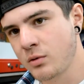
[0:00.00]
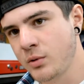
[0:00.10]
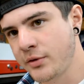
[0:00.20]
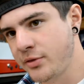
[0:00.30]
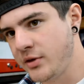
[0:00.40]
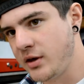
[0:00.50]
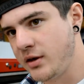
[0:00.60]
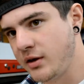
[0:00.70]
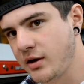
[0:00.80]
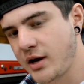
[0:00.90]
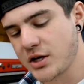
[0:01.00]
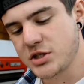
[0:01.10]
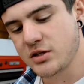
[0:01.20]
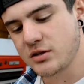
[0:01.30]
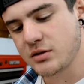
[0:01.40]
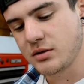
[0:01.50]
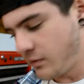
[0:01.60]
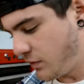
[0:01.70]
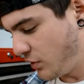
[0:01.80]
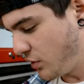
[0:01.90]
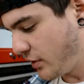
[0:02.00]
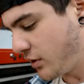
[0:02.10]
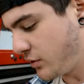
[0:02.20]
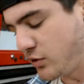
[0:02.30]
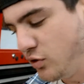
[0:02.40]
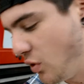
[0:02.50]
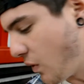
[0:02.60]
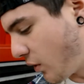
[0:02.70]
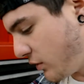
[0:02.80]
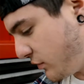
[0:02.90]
with the connection for the new horns